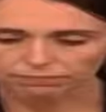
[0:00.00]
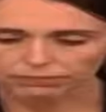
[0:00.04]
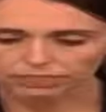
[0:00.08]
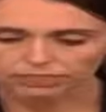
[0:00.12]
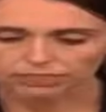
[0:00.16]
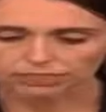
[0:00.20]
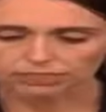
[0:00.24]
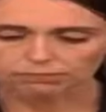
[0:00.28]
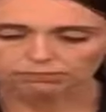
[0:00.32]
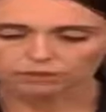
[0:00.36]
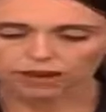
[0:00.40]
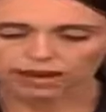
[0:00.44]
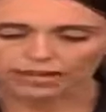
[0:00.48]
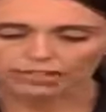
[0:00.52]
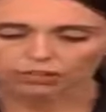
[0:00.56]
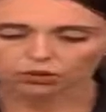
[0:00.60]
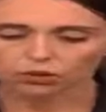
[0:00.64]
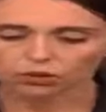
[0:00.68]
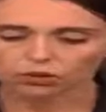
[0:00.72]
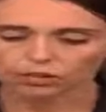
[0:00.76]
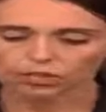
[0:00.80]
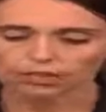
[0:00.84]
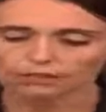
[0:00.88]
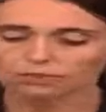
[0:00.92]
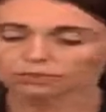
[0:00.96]
this may
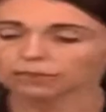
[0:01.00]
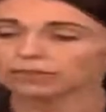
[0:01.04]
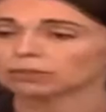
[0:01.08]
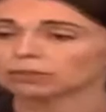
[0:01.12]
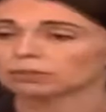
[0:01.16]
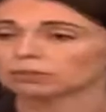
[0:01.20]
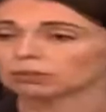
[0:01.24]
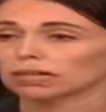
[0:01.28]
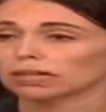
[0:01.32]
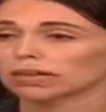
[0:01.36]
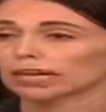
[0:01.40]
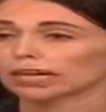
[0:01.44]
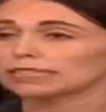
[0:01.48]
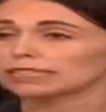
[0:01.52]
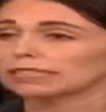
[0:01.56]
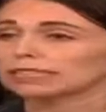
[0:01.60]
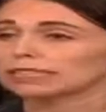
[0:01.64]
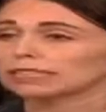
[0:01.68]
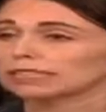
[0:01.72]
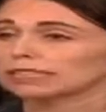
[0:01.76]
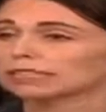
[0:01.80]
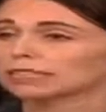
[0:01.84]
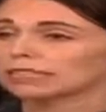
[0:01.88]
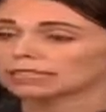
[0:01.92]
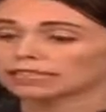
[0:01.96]
not have been the
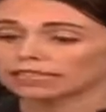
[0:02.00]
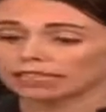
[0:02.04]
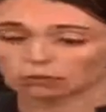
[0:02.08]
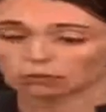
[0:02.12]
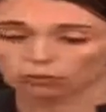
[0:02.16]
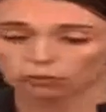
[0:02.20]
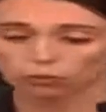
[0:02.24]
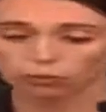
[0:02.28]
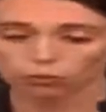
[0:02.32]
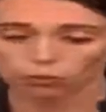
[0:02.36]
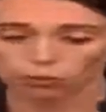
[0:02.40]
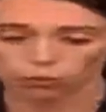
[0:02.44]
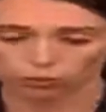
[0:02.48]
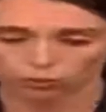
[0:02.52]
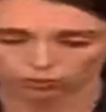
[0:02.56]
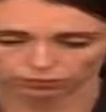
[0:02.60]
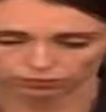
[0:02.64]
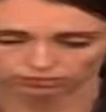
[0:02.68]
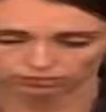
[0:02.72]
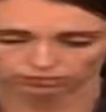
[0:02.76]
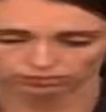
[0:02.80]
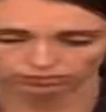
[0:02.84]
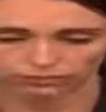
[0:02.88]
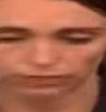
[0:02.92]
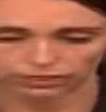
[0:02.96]
place they were
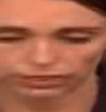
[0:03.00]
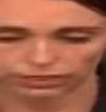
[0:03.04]
born.